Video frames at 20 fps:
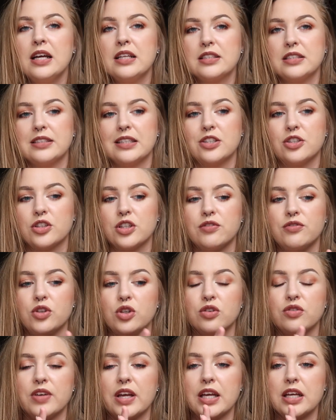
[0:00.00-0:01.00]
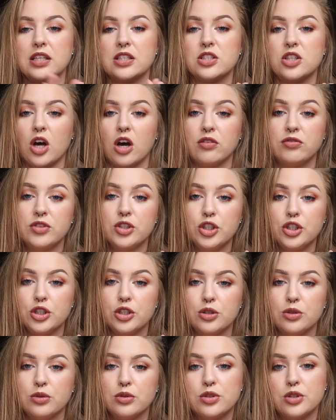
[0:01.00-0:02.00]
Essentially, if you have a soft
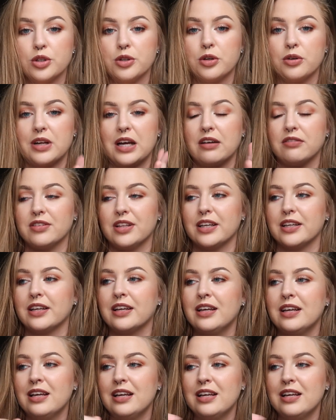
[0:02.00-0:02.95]
queue, so you don't have like